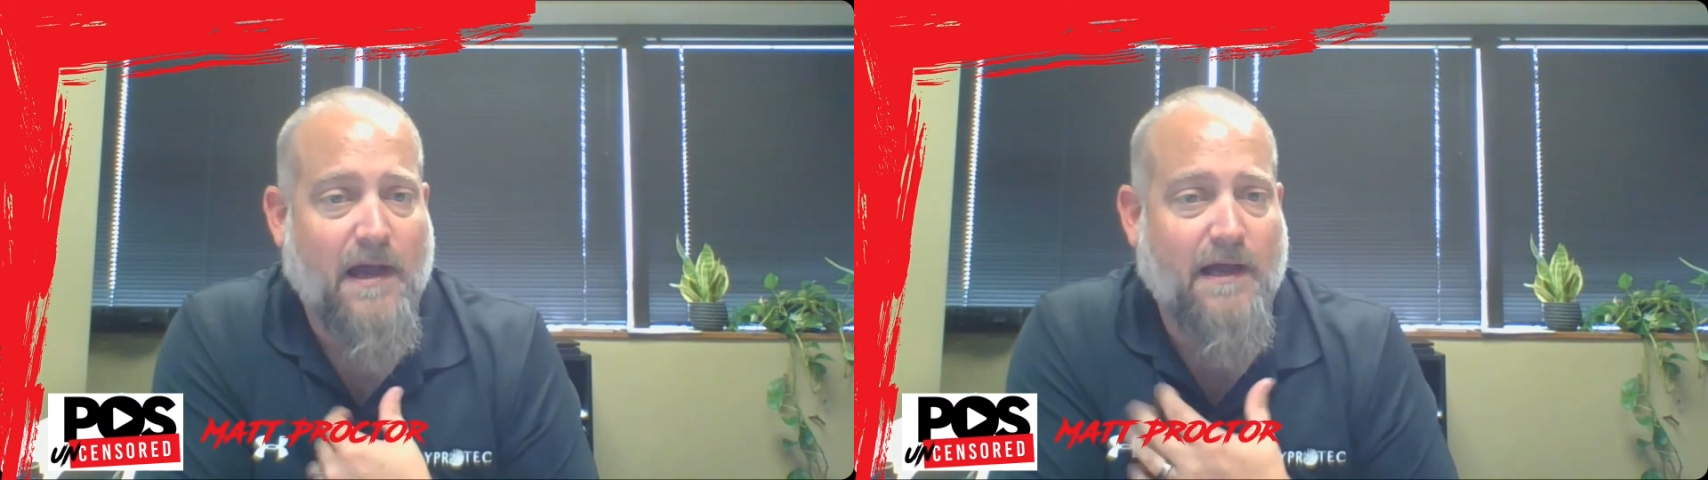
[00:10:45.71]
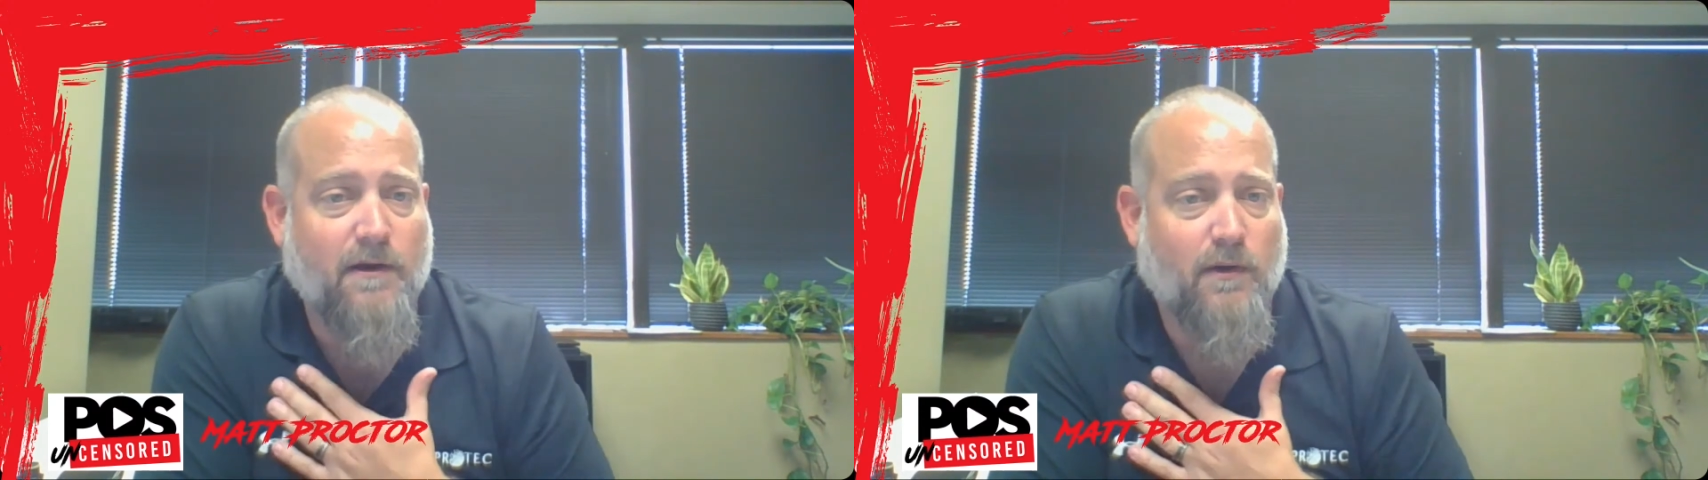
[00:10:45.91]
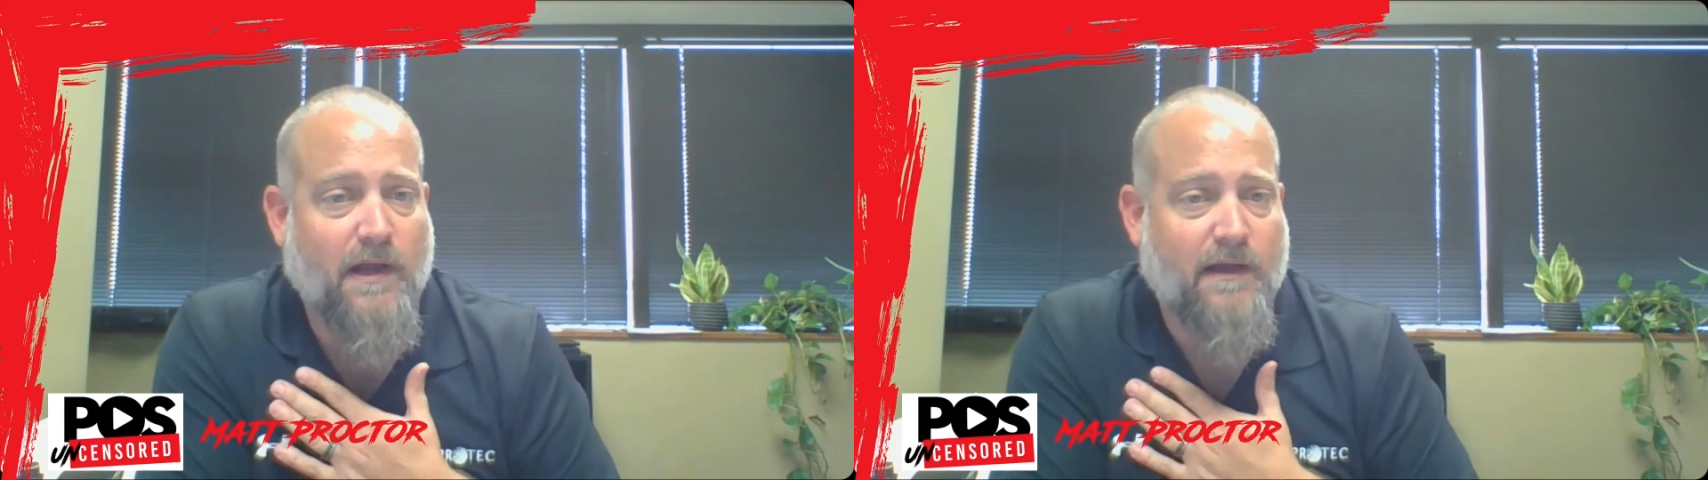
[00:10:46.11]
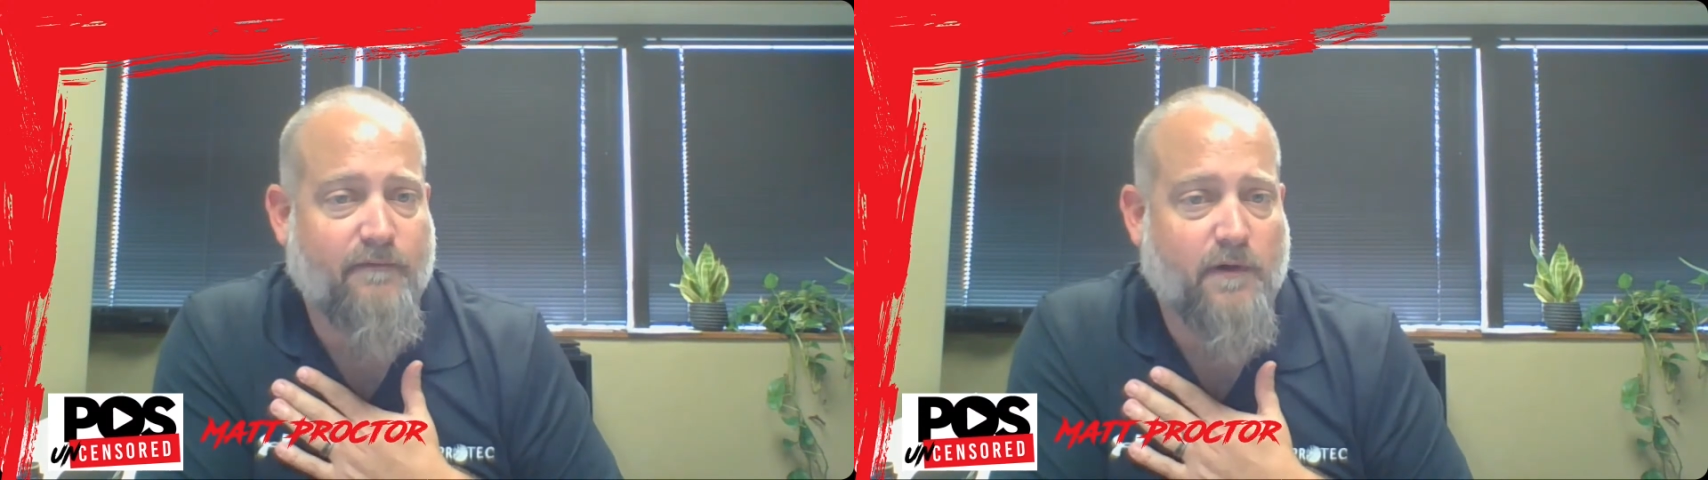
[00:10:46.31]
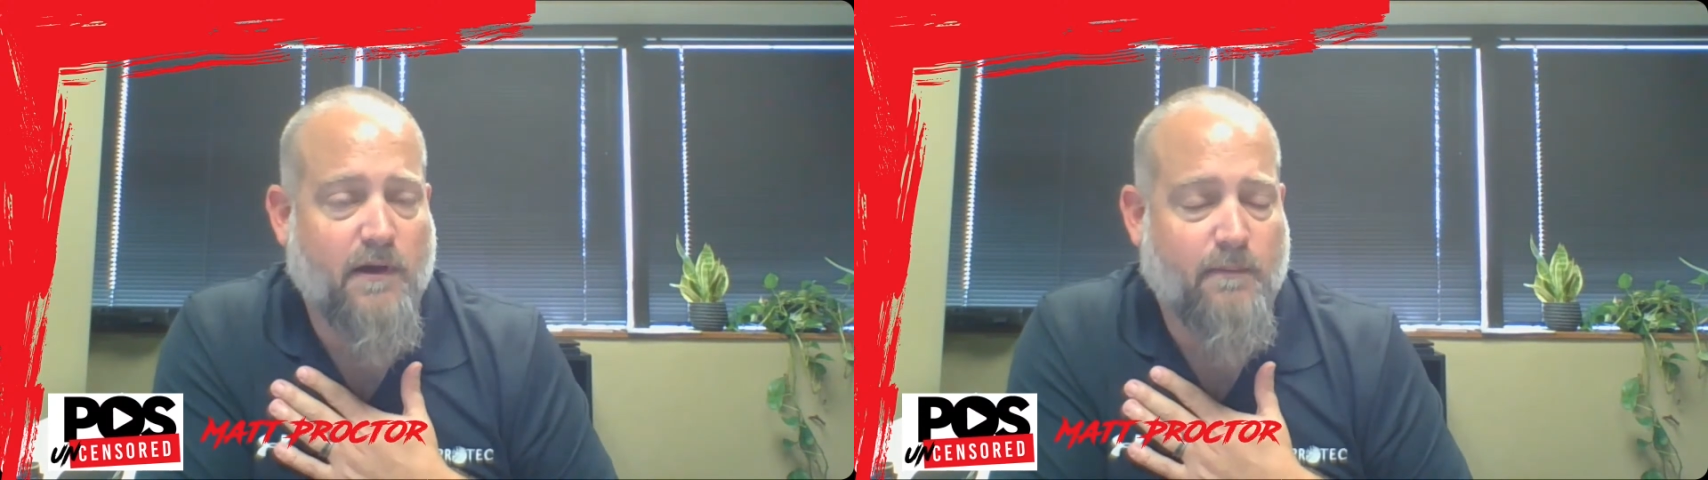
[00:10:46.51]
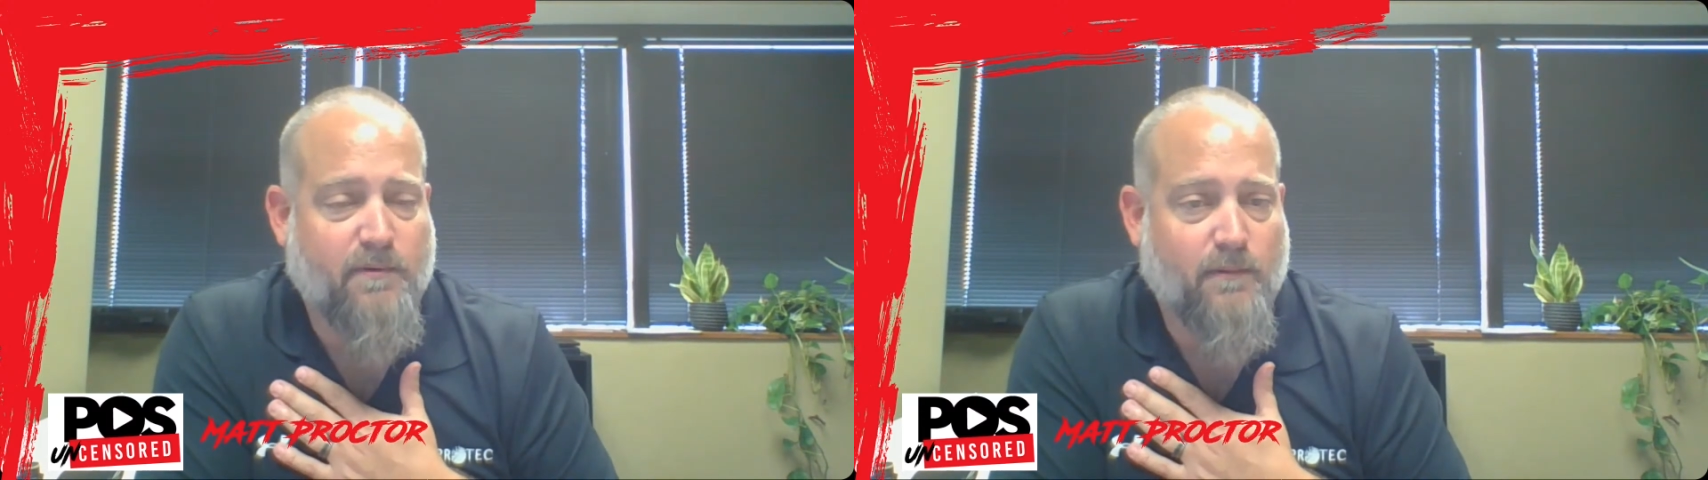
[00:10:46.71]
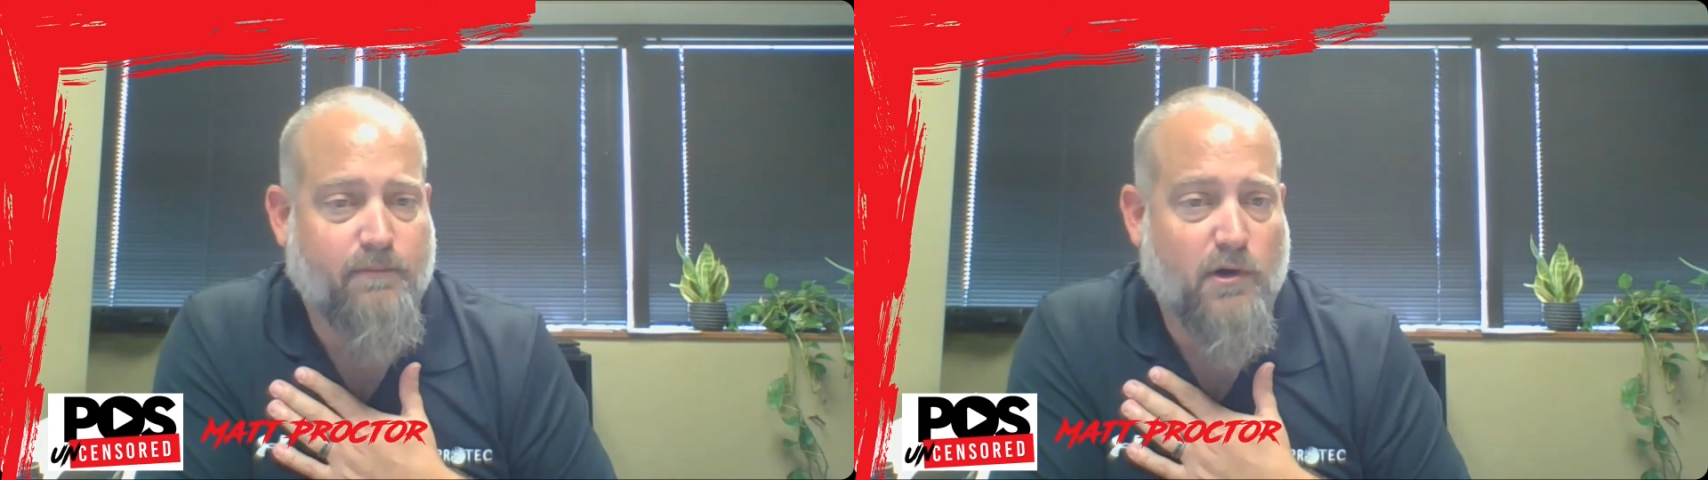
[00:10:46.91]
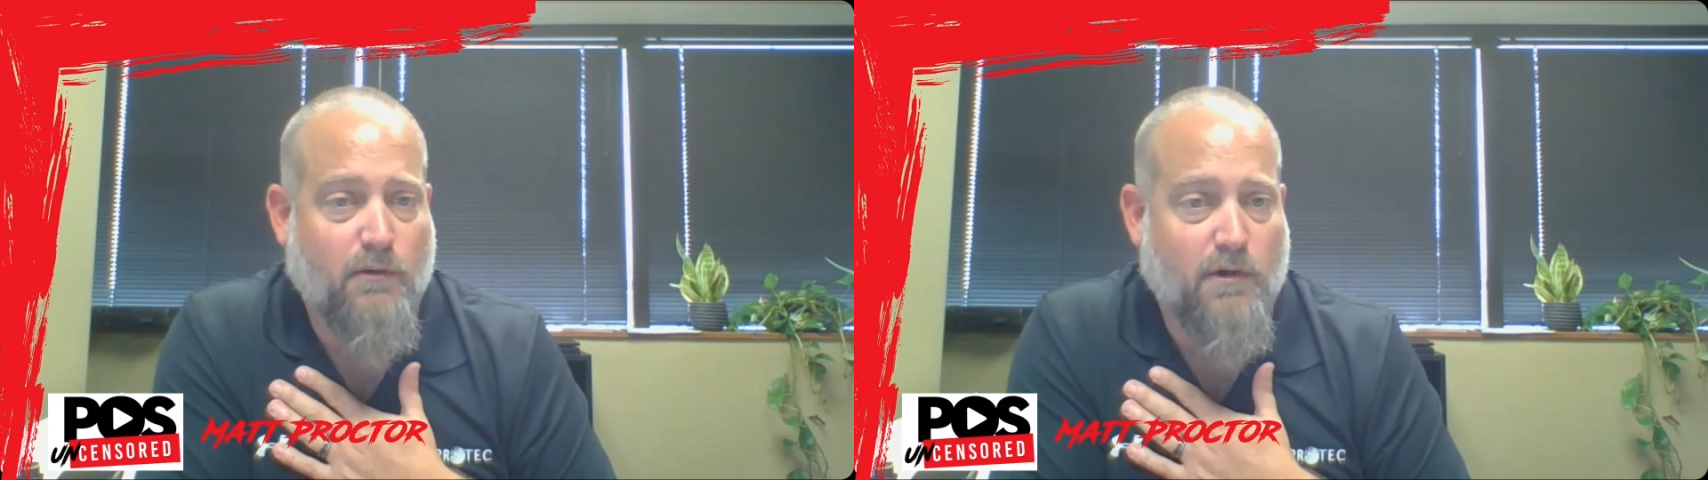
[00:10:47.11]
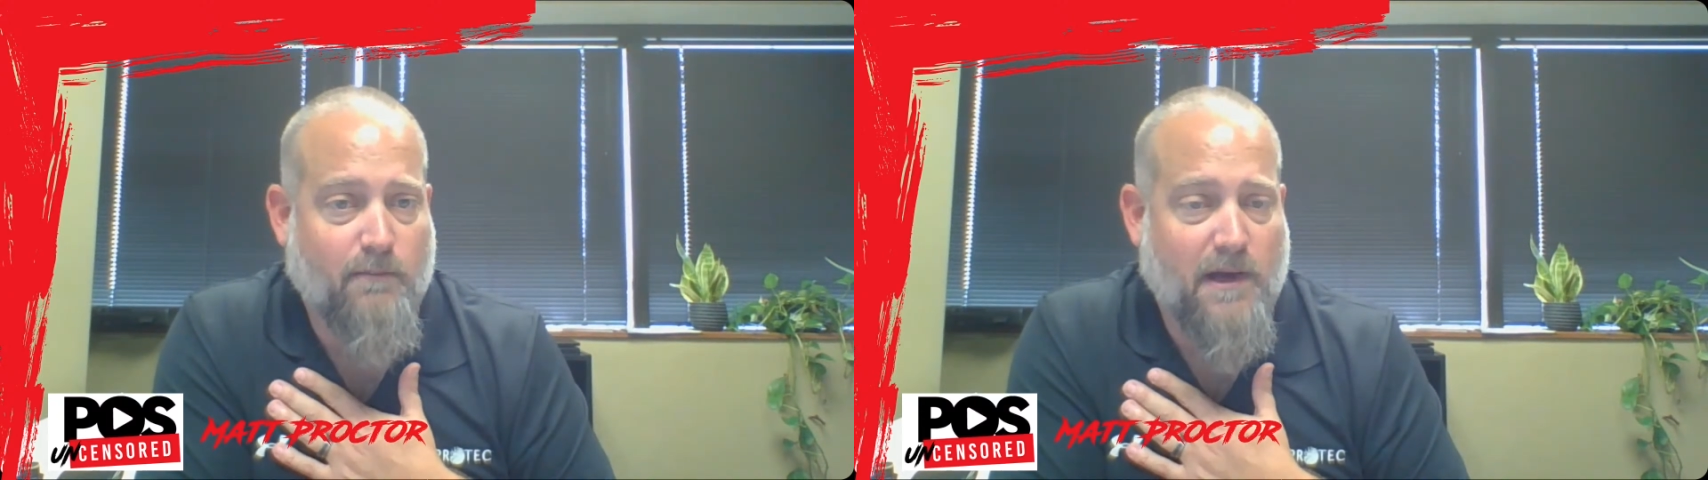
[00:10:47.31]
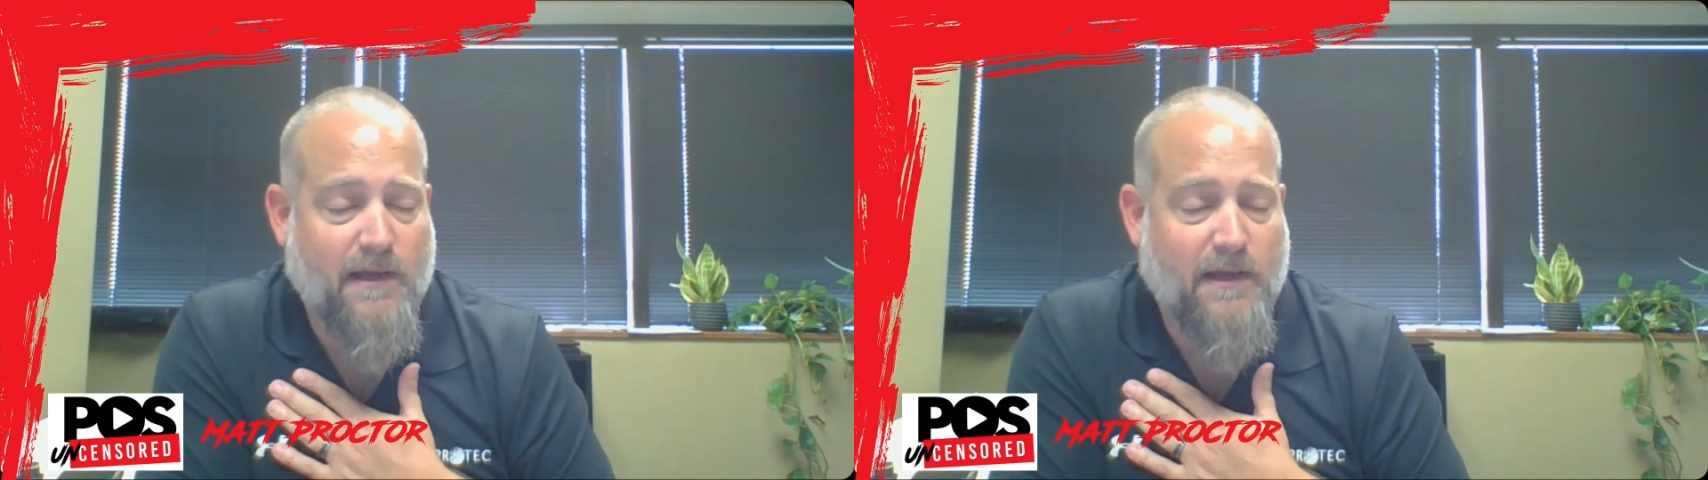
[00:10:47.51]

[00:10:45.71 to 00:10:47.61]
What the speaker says: I don't have a pro on